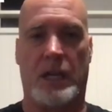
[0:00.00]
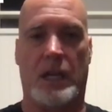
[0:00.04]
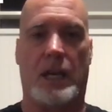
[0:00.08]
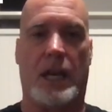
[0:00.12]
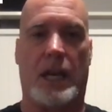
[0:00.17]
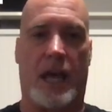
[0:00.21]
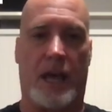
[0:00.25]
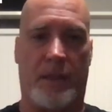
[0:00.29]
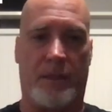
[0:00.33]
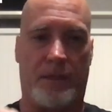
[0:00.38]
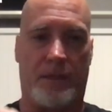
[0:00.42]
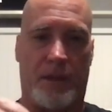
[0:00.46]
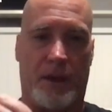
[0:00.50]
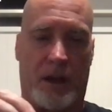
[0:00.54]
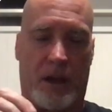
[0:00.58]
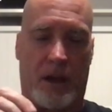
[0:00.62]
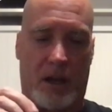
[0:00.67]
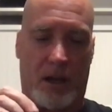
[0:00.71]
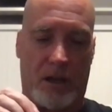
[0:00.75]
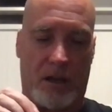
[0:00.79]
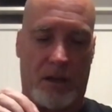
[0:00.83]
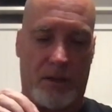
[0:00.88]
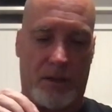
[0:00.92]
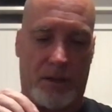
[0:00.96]
and
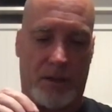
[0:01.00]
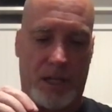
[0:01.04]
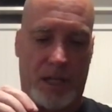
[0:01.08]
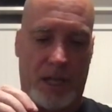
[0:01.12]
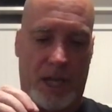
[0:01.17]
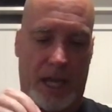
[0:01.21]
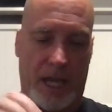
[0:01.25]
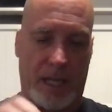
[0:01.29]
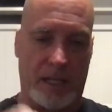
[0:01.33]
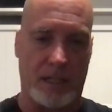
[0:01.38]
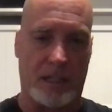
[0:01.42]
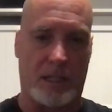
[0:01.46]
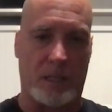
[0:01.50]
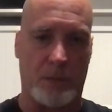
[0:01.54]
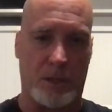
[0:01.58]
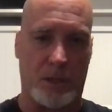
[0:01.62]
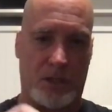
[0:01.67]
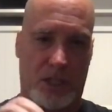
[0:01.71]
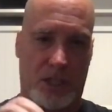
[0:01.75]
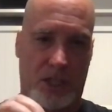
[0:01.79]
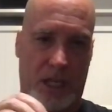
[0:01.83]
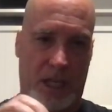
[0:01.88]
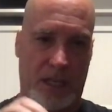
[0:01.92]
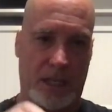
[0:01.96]
the
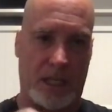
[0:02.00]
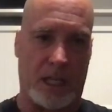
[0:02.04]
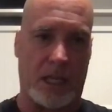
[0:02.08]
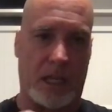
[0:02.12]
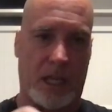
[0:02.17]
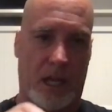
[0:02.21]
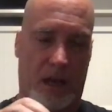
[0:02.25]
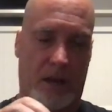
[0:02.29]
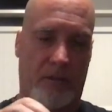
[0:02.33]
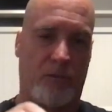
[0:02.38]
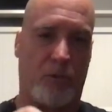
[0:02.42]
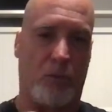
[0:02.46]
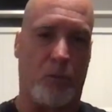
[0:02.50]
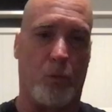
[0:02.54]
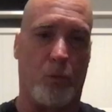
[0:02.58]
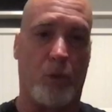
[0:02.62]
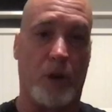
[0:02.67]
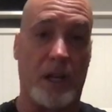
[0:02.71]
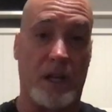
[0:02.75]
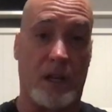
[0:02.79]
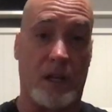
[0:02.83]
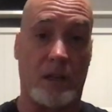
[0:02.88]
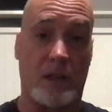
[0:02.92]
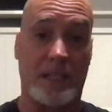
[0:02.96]
intimacy and the love
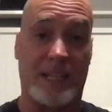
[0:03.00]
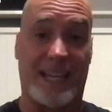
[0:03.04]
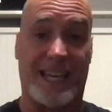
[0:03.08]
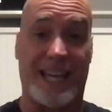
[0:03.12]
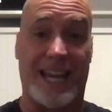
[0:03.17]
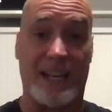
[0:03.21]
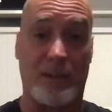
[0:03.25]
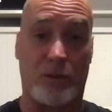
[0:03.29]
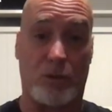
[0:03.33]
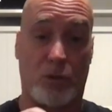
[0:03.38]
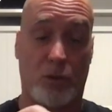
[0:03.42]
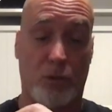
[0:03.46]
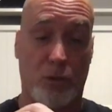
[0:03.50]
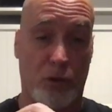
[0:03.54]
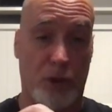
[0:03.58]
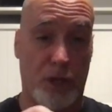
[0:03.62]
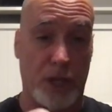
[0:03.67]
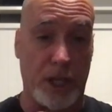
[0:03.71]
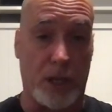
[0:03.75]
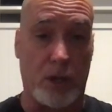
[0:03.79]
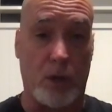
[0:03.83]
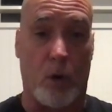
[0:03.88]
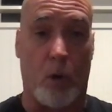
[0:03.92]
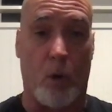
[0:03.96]
will get to
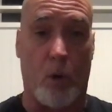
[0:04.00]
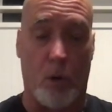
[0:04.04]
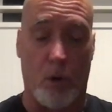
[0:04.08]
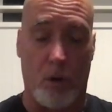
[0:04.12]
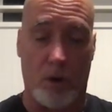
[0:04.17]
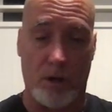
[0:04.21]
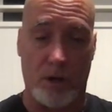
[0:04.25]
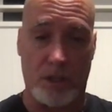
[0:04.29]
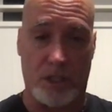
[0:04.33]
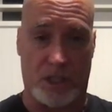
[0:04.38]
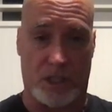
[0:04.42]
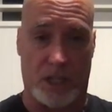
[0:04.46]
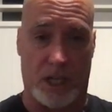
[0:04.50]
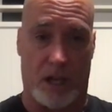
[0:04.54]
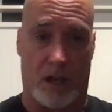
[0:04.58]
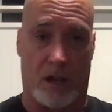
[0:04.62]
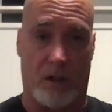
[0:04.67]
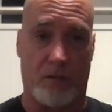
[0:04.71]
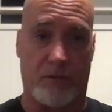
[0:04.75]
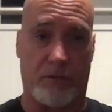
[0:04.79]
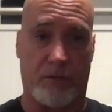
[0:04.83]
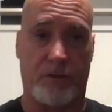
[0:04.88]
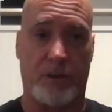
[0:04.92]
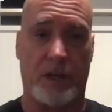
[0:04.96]
the core
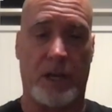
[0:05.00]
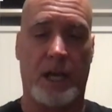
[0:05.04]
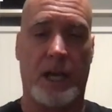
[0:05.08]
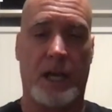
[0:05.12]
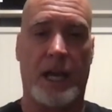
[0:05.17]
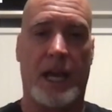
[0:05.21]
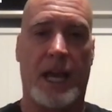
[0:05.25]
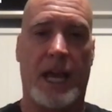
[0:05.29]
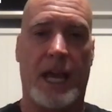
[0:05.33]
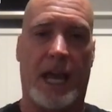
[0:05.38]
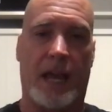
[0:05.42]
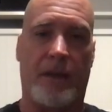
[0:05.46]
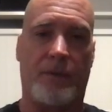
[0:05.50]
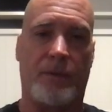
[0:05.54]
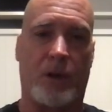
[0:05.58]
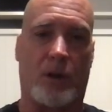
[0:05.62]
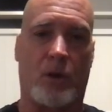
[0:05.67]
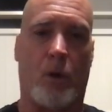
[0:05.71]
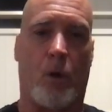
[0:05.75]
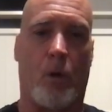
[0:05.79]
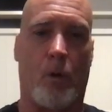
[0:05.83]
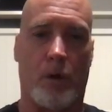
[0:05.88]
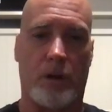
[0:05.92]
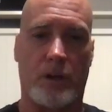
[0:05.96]
self, and the
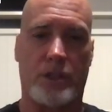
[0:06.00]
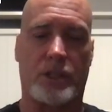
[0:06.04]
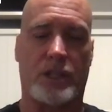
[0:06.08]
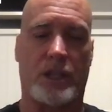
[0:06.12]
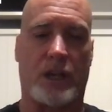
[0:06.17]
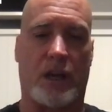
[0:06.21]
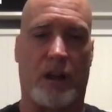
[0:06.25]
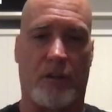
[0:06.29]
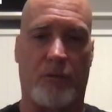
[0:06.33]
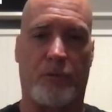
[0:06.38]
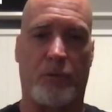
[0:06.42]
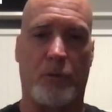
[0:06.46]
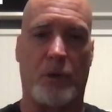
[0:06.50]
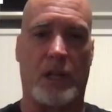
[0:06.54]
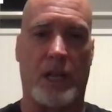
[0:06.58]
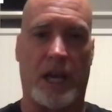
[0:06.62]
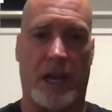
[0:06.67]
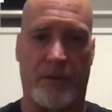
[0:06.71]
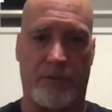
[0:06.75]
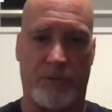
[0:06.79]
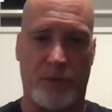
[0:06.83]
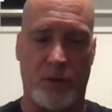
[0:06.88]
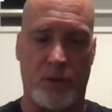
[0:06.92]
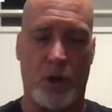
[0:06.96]
core self will
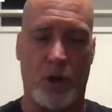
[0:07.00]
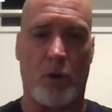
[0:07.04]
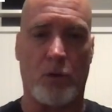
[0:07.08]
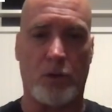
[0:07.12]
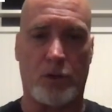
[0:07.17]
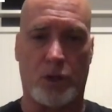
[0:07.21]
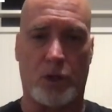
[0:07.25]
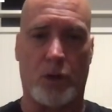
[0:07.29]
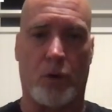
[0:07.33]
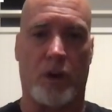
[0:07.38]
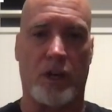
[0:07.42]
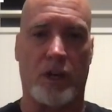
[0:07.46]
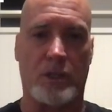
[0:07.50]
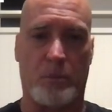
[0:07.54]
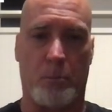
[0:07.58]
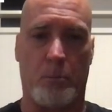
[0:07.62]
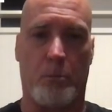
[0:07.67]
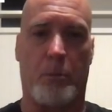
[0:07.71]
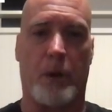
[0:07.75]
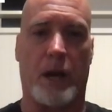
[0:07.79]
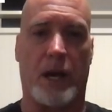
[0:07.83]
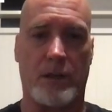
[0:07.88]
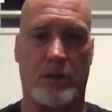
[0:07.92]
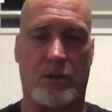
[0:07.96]
have no choice
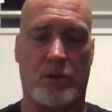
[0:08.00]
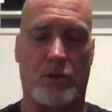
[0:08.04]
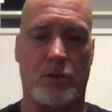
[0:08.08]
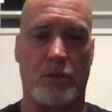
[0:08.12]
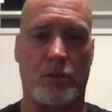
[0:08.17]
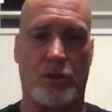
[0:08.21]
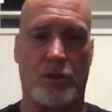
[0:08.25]
but to